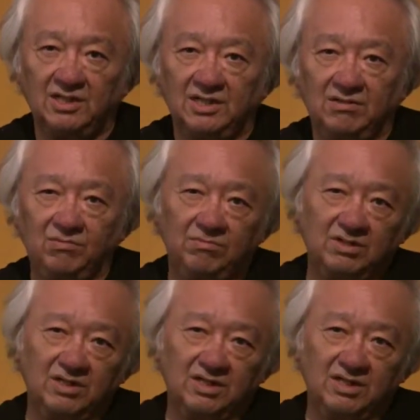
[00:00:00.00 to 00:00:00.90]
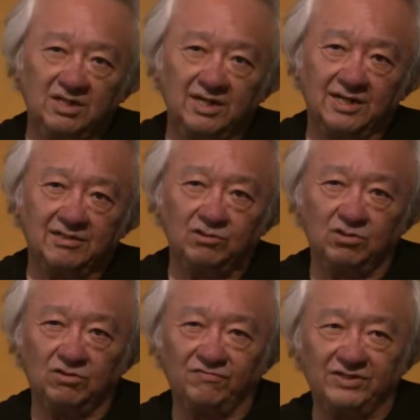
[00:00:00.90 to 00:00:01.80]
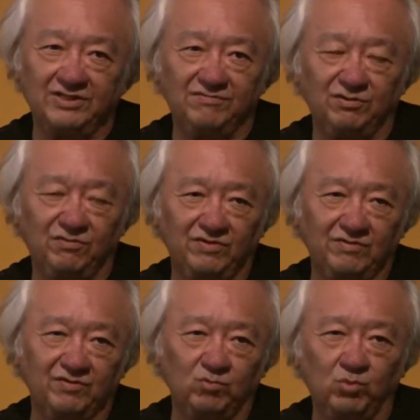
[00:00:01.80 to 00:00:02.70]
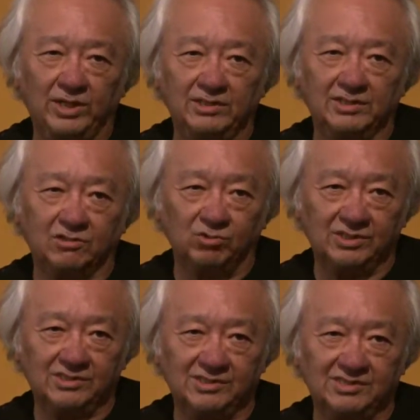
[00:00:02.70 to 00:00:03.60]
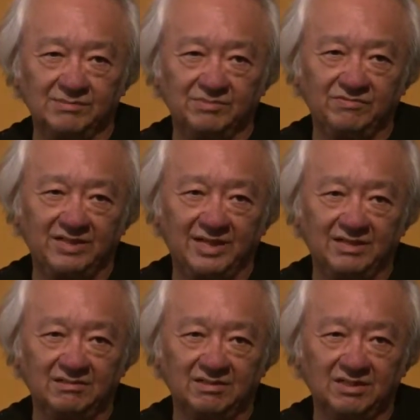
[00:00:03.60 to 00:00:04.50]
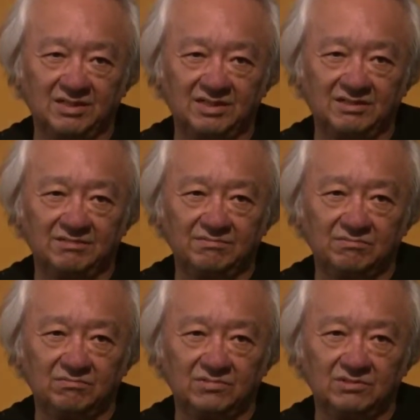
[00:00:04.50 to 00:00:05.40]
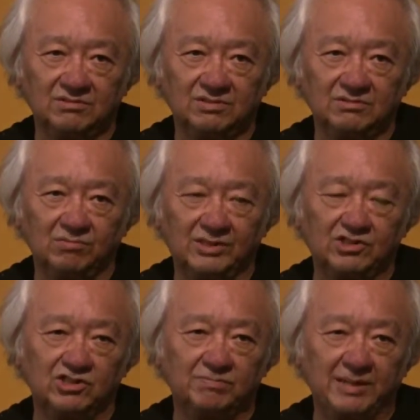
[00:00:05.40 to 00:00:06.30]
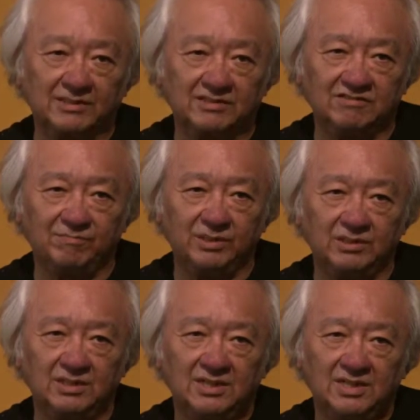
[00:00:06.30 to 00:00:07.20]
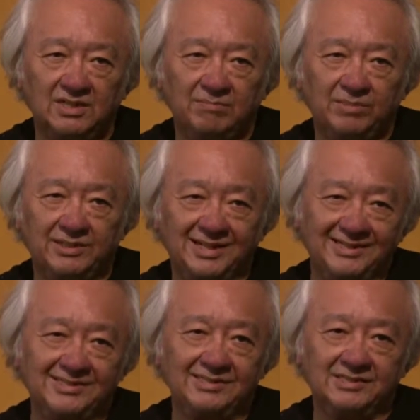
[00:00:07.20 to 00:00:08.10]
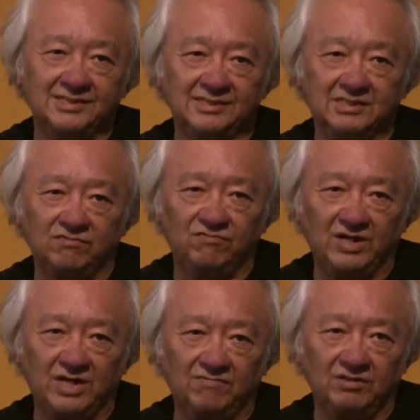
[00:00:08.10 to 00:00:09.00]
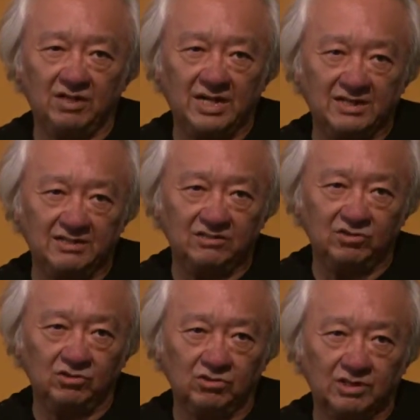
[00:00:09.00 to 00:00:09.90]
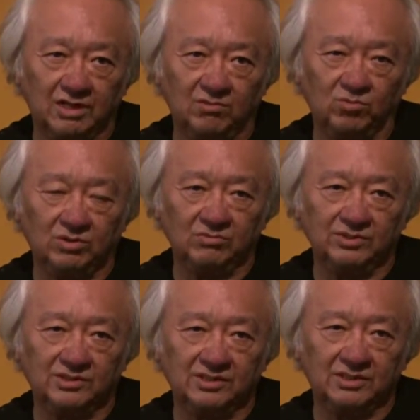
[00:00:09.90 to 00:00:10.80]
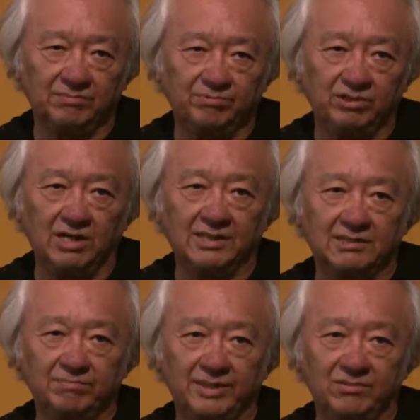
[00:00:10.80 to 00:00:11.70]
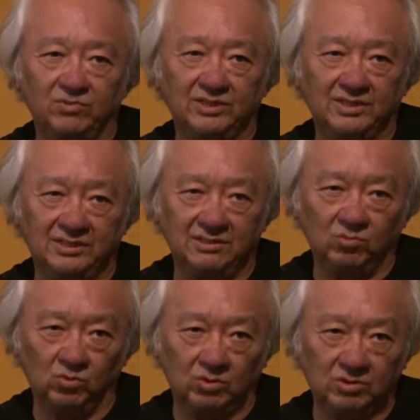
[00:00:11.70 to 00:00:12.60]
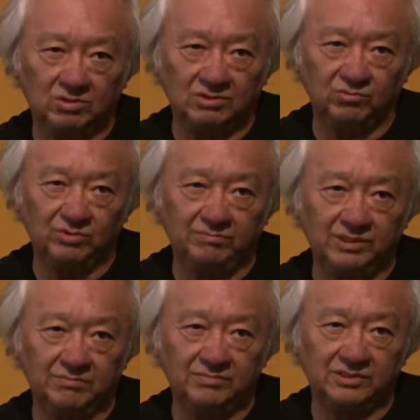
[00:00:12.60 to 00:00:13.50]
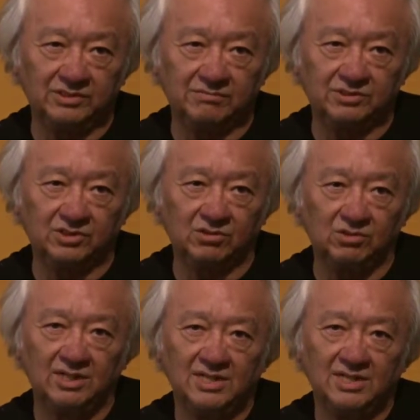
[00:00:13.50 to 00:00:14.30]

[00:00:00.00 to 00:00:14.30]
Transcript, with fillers: And uh, I don't know if any of you have ever read the criticism of that uh, uh retrospective, but by 1965, a lot of the New York art world was uh, preoccupied with Andy Warhol and with minimalism, so